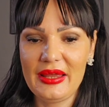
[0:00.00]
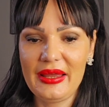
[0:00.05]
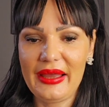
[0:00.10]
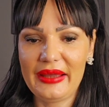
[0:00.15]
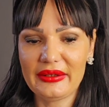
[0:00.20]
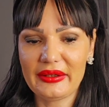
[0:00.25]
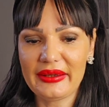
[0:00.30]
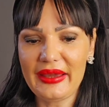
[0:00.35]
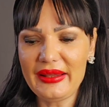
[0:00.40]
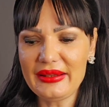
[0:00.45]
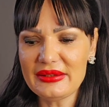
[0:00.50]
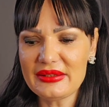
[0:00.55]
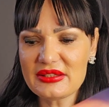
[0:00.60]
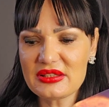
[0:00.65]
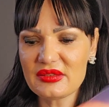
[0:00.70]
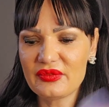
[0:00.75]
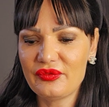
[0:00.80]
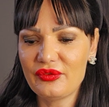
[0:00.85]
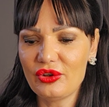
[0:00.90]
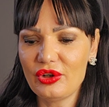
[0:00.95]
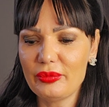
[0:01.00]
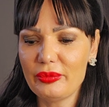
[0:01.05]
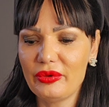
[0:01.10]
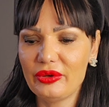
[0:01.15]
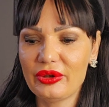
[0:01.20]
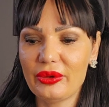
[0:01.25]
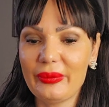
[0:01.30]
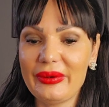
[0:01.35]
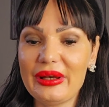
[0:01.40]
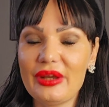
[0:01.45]
And again, this full moon,
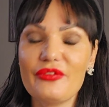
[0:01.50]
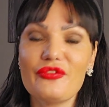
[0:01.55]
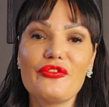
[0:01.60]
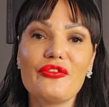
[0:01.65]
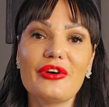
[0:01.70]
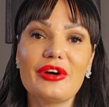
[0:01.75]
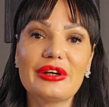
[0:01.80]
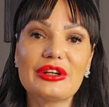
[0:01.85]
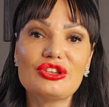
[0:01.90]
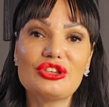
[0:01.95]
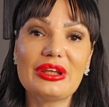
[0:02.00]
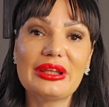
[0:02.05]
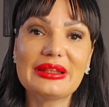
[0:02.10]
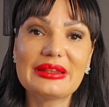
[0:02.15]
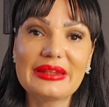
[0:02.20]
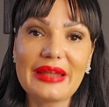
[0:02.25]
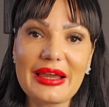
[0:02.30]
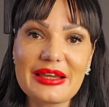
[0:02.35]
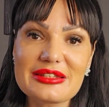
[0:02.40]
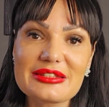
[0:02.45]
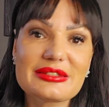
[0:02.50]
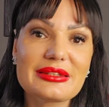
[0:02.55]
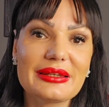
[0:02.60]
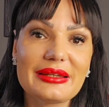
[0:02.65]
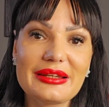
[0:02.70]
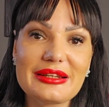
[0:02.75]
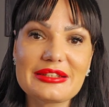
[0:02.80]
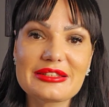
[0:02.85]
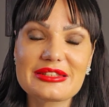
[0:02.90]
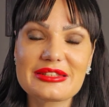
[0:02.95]
the Wheel of Fortune,
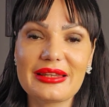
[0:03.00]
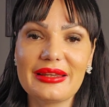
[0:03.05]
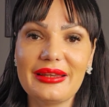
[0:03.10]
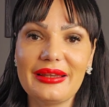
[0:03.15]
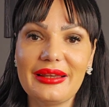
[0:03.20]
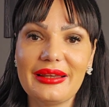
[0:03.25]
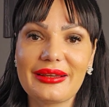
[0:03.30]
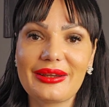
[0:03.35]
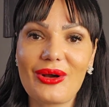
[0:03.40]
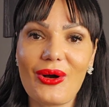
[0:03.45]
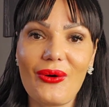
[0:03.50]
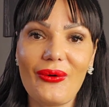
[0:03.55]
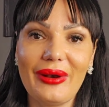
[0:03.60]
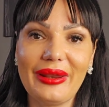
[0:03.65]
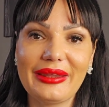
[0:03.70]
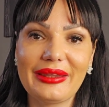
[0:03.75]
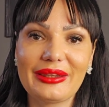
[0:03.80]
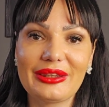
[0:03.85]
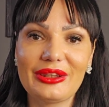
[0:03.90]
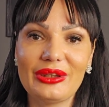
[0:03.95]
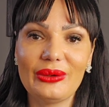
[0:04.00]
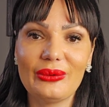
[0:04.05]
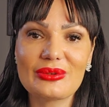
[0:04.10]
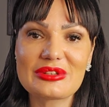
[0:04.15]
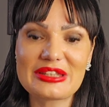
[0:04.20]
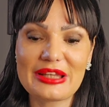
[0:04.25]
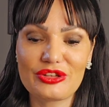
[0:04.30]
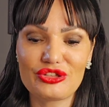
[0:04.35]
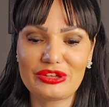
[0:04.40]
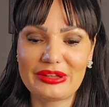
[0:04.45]
destiny's calling you.
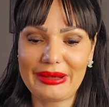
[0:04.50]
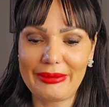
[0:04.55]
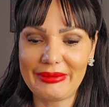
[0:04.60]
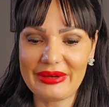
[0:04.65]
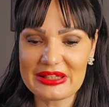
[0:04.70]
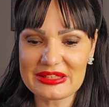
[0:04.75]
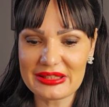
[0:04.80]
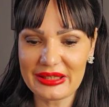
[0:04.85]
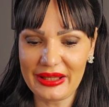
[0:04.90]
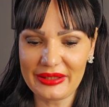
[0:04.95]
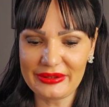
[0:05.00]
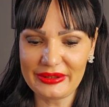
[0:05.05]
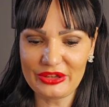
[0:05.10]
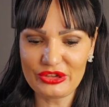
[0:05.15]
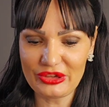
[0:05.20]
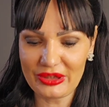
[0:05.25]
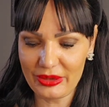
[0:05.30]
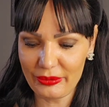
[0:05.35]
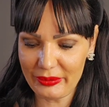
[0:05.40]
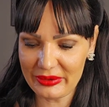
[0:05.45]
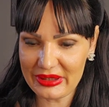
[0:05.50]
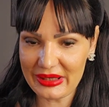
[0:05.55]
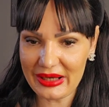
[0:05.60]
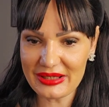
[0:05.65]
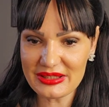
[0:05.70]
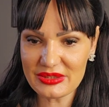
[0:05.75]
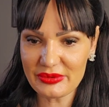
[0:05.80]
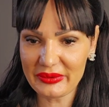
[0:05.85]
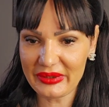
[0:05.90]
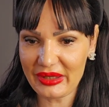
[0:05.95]
Sagittarius energy, and what
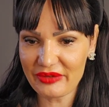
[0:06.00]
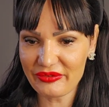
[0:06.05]
else we have